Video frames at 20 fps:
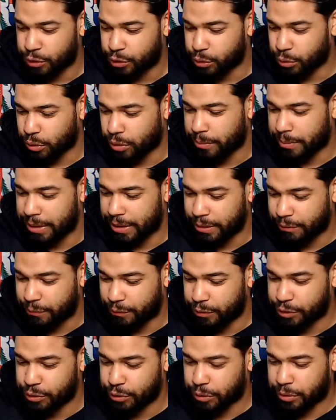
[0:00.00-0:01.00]
sure, man.
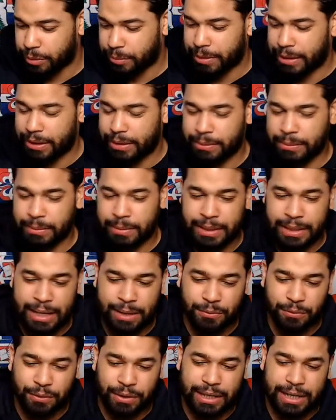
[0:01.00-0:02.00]
For sure, man.
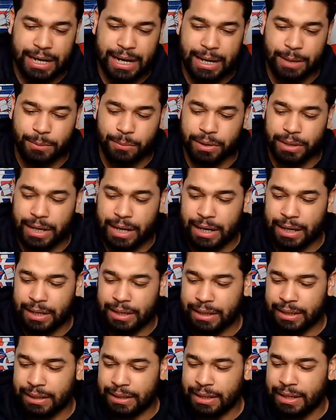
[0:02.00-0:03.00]
Definitely cop one.
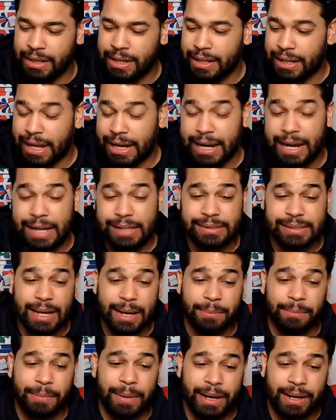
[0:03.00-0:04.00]
Like I
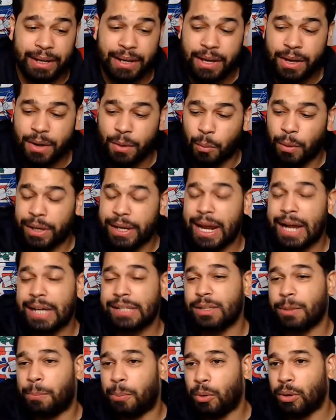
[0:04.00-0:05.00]
said, man, when y'all
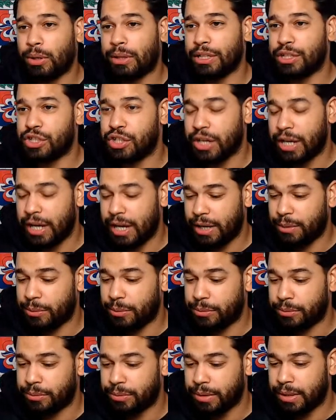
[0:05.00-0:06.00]
support the
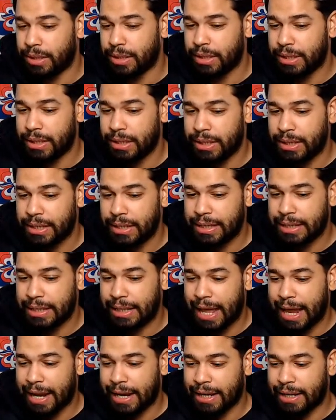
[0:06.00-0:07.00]
channel,
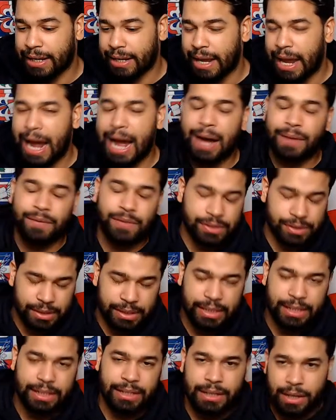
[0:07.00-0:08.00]
like
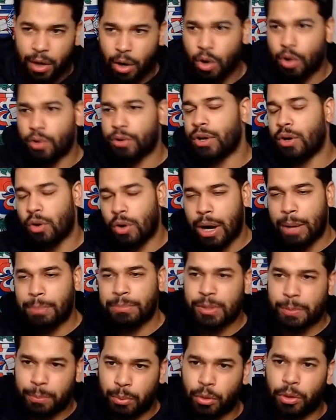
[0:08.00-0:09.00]
obviously, oh yo, I'm
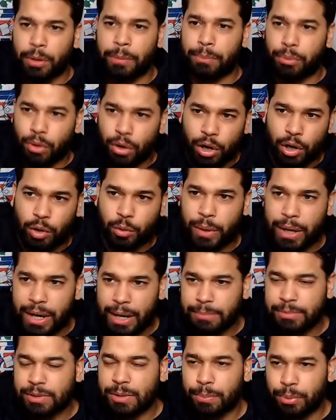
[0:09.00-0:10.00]
supporting Broadway.
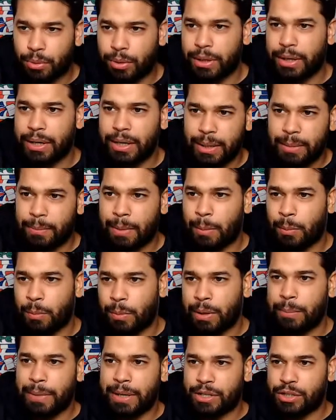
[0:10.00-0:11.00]
I'm supporting him. I want
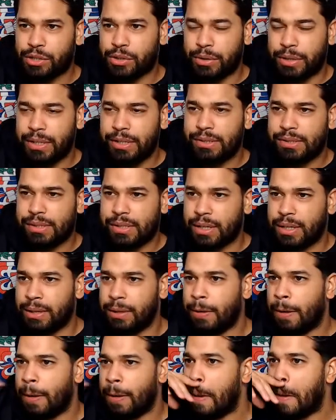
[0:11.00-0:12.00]
to make sure he's good.
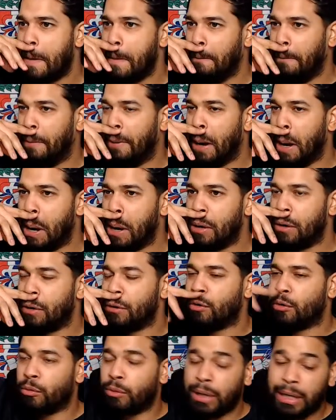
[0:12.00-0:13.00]
But
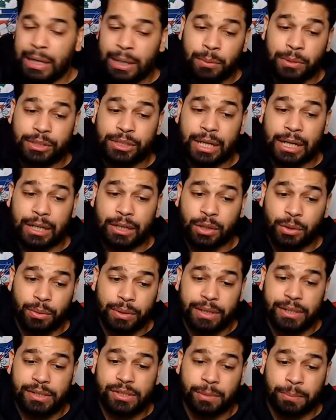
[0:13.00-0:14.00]
really, what y'all
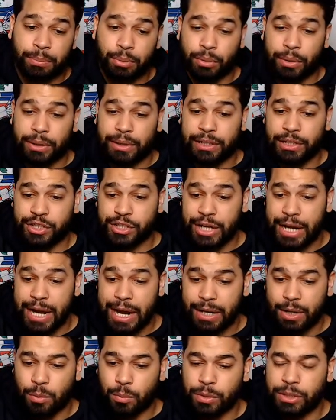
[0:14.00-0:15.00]
doing is supporting the
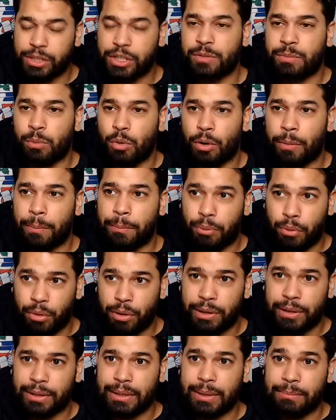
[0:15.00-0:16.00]
channel, which is more
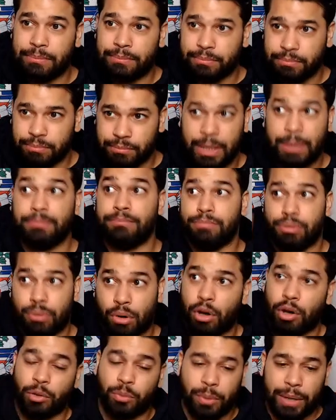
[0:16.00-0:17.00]
important than
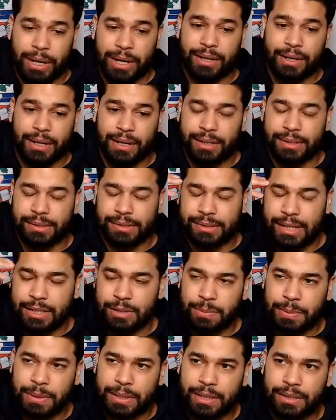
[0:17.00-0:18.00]
Broadway in a sense.
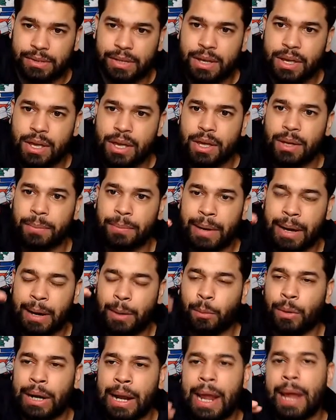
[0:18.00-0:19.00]
Because, but
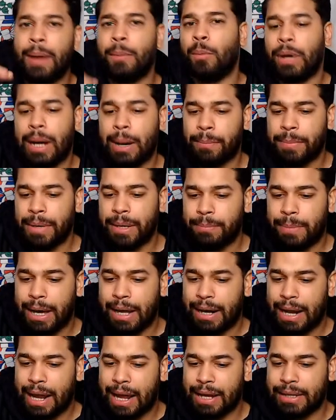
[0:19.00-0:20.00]
what I mean by
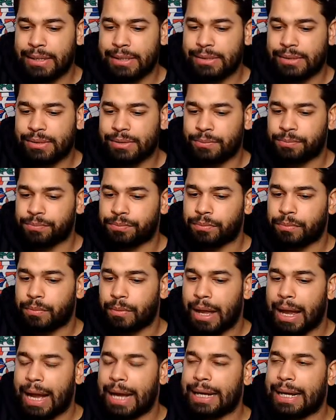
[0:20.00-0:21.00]
that is,
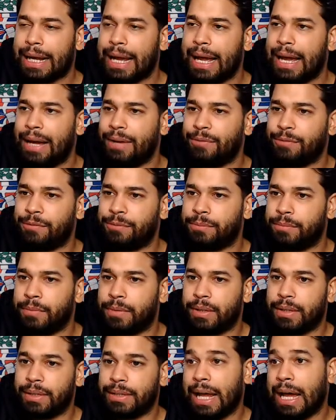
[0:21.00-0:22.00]
I could have
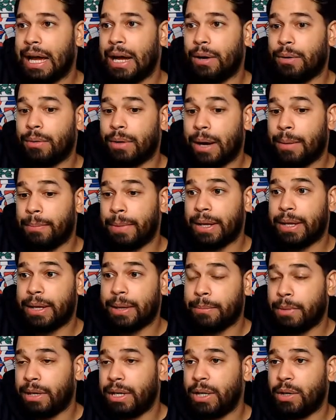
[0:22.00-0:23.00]
now. I'm making
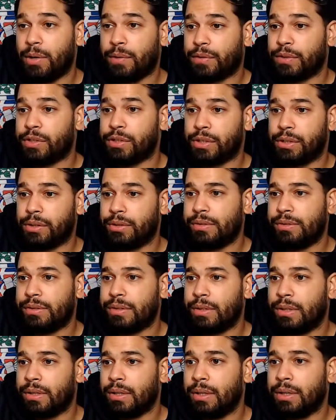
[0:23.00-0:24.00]
money off the shirts.
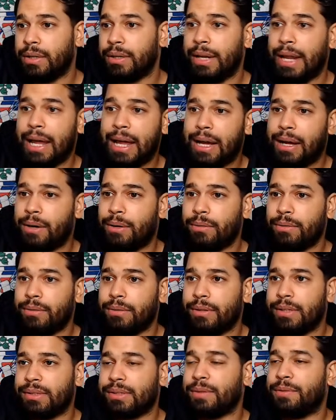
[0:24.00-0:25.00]
Now
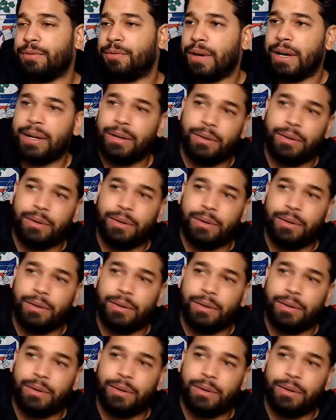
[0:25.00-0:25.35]
there's a fight